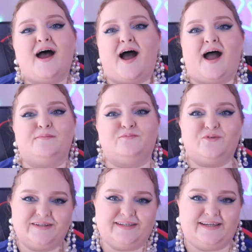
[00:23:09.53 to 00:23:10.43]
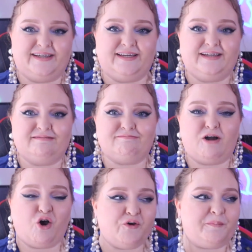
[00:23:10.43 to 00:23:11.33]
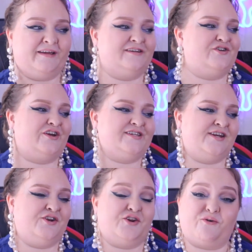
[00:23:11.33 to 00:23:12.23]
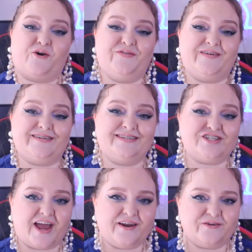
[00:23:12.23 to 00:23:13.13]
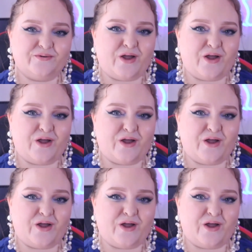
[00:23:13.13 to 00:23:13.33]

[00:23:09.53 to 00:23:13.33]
I'm really hoping to continue to grow this channel,